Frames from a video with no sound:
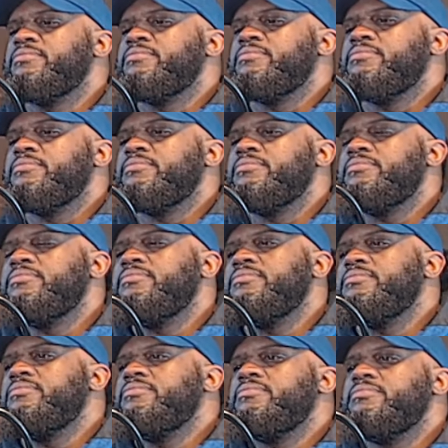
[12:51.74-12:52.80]
But then
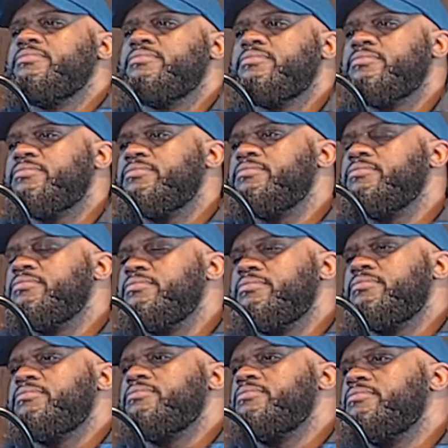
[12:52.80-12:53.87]
another
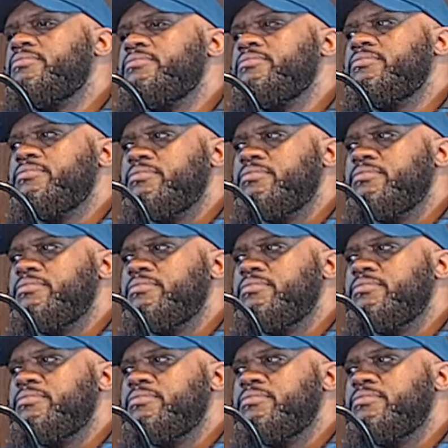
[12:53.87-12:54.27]
company,